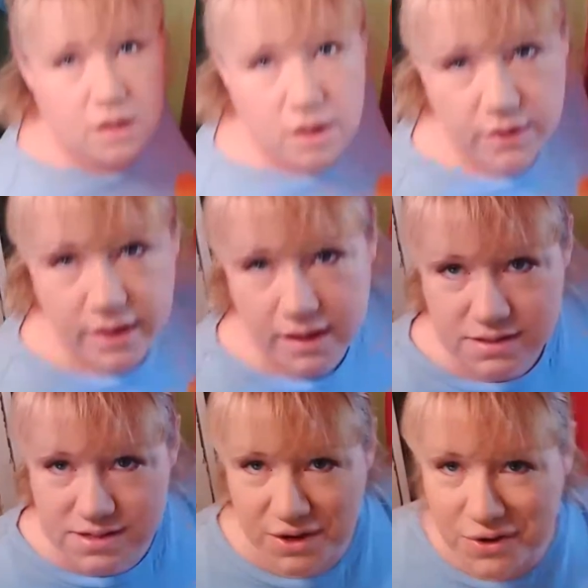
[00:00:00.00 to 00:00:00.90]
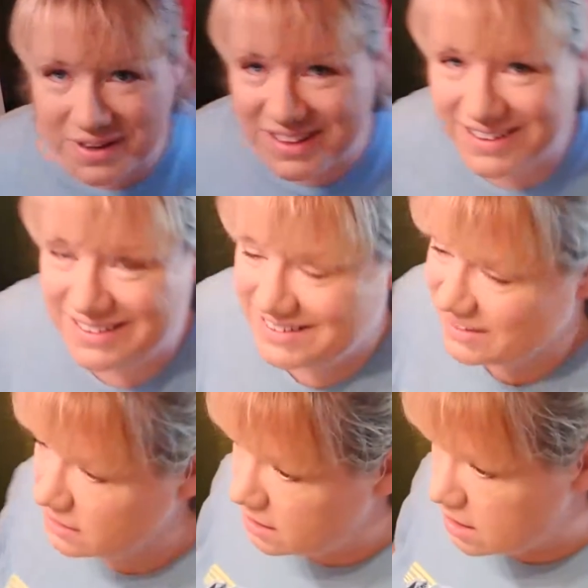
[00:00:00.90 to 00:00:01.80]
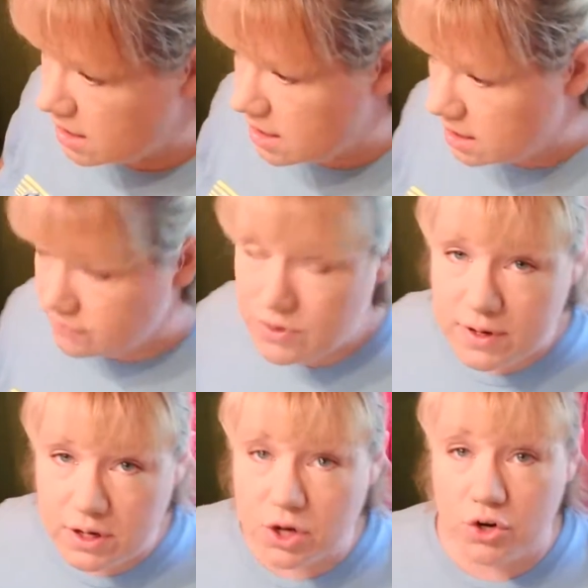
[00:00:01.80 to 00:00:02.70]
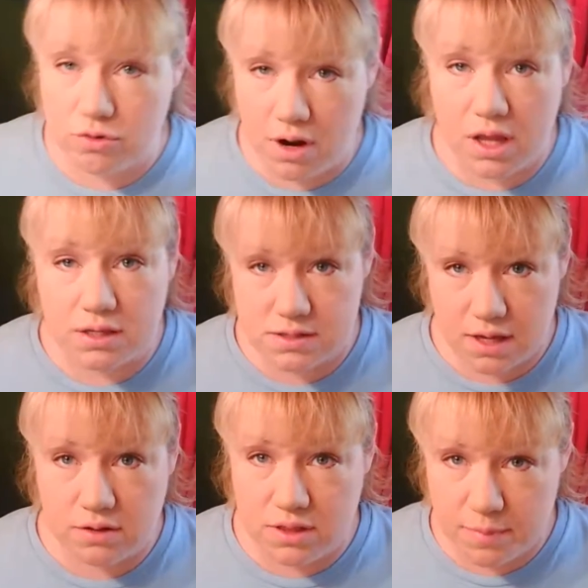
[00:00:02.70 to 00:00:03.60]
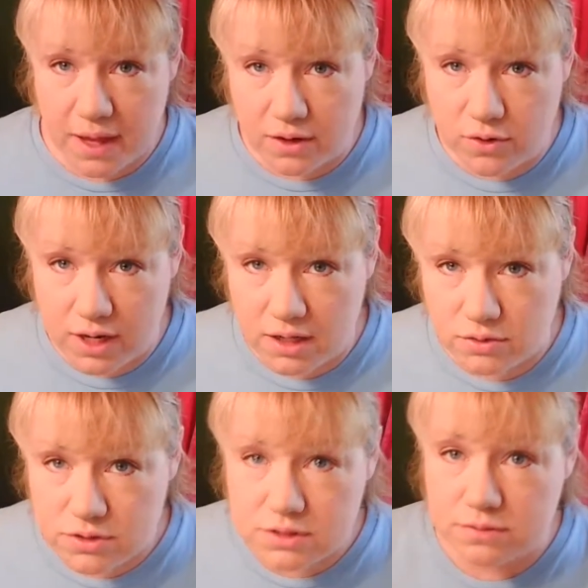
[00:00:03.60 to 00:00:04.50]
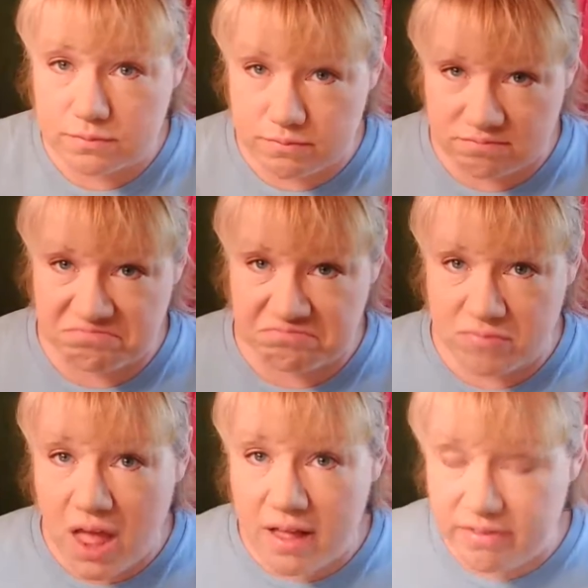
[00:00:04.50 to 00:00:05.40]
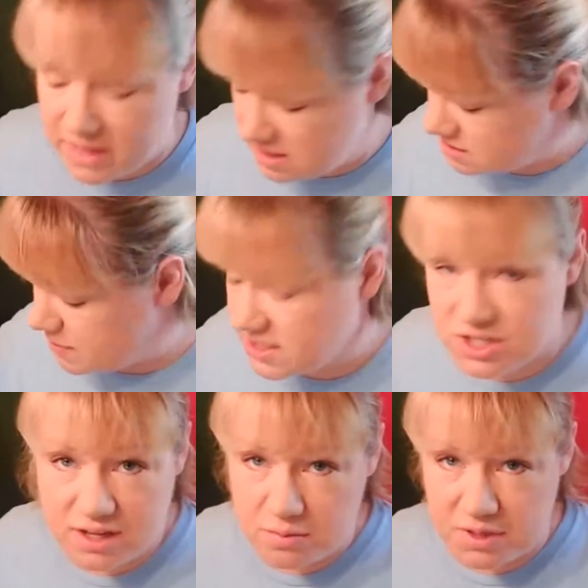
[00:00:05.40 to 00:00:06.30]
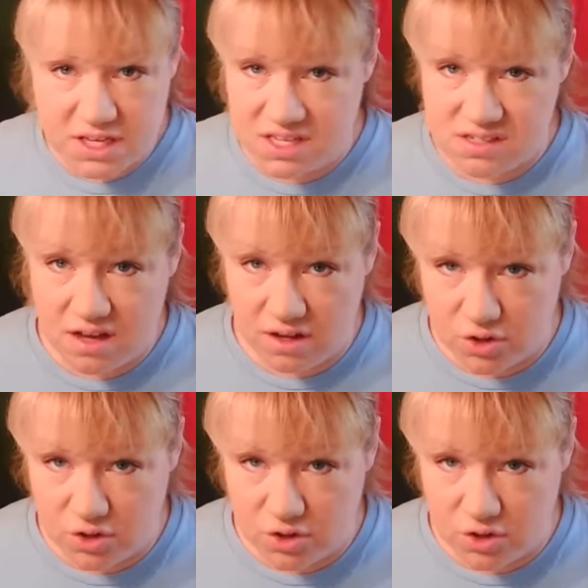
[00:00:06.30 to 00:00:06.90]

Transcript: Okay, so if you hear a crying sound in the background, that is my child, but he is not